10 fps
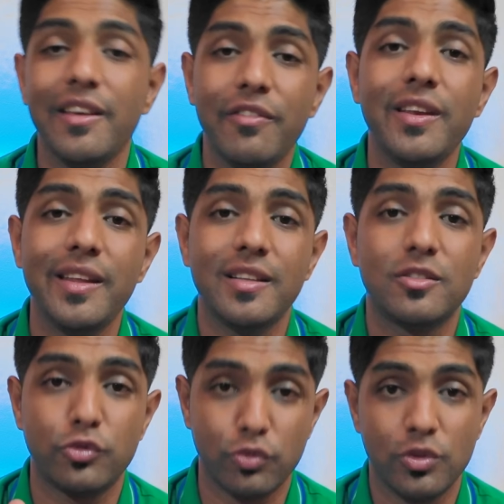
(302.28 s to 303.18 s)
if it
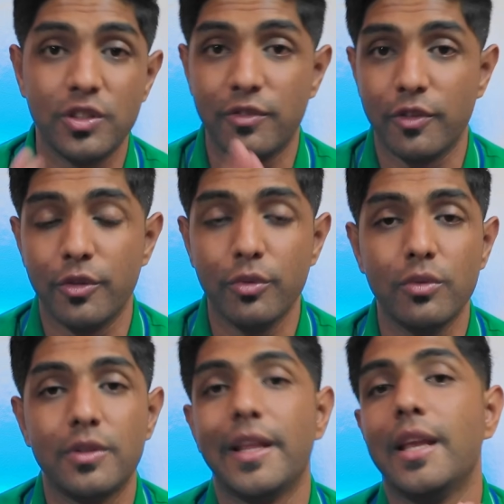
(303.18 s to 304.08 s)
is suited for
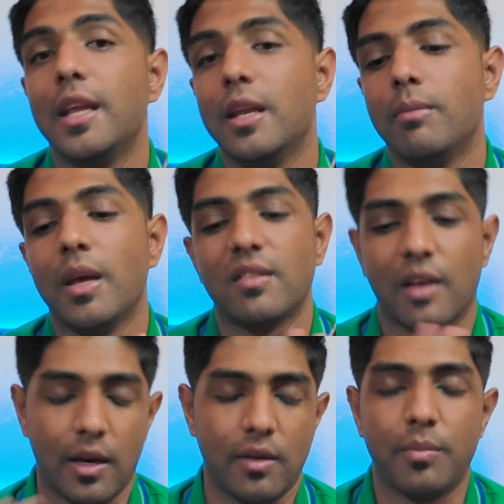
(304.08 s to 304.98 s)
you, then it makes
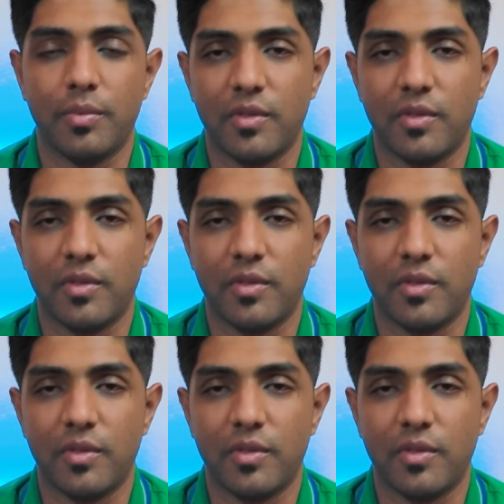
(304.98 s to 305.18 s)
100%